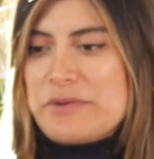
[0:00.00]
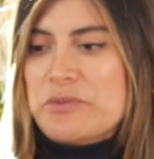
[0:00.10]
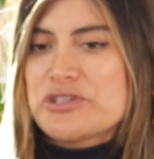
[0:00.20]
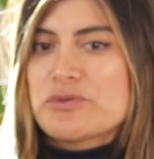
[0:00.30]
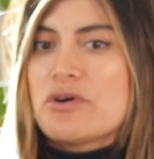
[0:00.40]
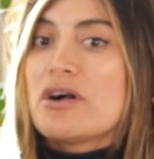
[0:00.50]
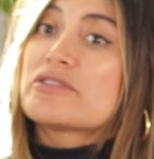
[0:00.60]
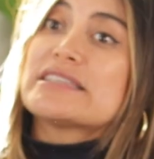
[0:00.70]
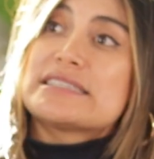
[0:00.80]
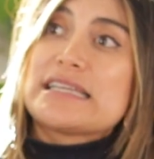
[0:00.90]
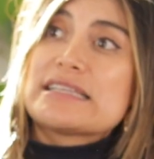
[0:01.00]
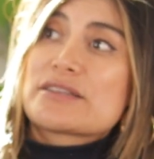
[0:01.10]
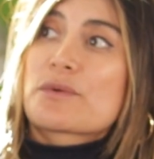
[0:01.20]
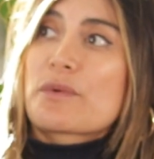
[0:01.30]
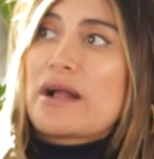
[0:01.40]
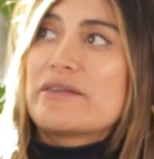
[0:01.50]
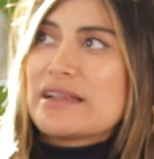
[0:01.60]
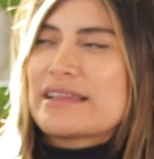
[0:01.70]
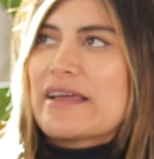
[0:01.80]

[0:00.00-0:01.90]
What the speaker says: but we do all these things surrounding